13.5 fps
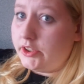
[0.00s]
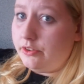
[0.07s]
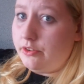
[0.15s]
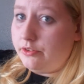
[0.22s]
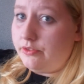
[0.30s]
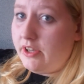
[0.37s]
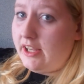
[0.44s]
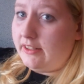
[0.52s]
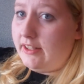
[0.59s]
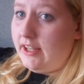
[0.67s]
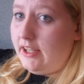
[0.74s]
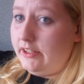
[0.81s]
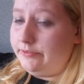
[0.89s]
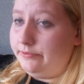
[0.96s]
of the fact
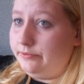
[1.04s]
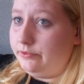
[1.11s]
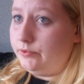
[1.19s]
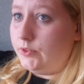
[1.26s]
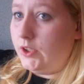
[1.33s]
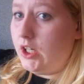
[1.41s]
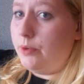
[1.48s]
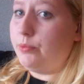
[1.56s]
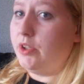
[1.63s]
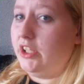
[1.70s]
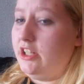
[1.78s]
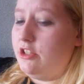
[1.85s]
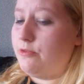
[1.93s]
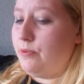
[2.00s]
that, well, I'm
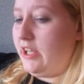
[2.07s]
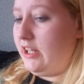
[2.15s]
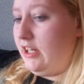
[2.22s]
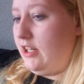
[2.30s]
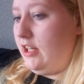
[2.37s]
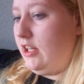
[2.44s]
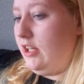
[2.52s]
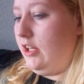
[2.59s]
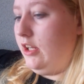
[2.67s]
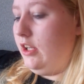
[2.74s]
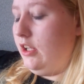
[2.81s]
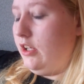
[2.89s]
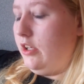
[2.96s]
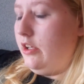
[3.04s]
gonna eat spaghetti.
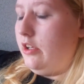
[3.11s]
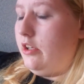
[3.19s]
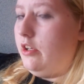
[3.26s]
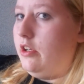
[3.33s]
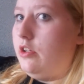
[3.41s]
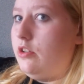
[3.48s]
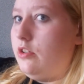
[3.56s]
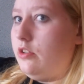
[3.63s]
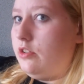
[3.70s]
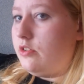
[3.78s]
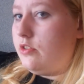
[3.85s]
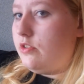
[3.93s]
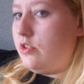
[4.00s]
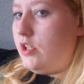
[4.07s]

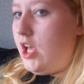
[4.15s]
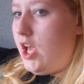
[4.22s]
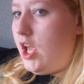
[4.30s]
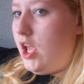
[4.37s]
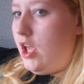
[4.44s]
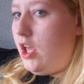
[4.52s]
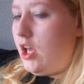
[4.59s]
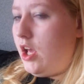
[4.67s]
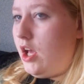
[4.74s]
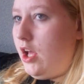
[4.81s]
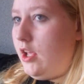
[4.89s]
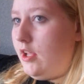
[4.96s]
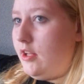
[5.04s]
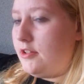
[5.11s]
Today,
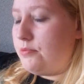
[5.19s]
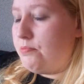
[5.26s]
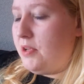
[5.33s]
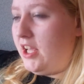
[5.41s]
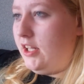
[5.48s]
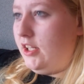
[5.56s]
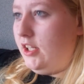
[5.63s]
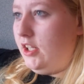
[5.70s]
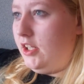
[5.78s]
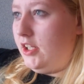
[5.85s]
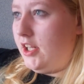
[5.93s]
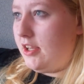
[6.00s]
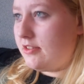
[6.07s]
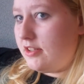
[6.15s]
I ate spaghetti.
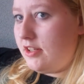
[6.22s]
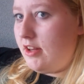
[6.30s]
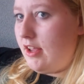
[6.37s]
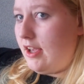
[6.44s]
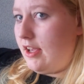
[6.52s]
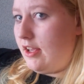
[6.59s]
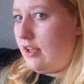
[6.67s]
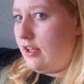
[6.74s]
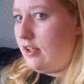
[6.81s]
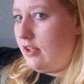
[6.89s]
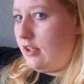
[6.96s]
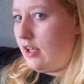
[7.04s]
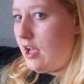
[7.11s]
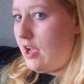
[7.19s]
Yesterday,
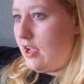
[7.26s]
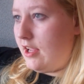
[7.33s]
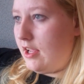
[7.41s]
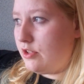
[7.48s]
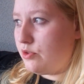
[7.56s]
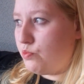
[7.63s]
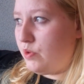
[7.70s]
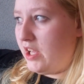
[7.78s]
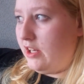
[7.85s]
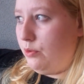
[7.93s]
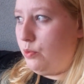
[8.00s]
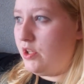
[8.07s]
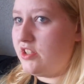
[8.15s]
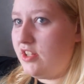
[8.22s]
I ate spaghetti
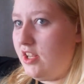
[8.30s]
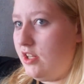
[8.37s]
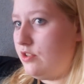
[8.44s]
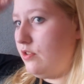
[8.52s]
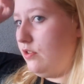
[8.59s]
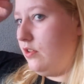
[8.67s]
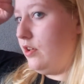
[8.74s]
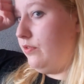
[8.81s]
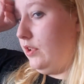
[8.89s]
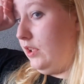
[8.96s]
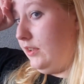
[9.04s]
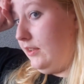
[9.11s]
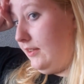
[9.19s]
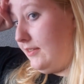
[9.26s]
Wednesday, so I
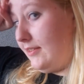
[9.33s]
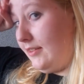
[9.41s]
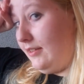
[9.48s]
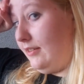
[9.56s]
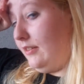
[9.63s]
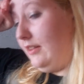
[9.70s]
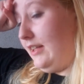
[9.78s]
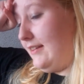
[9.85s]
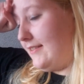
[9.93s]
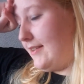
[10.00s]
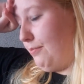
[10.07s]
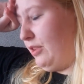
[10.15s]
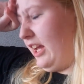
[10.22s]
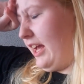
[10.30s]
really need to eat
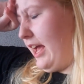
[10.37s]
something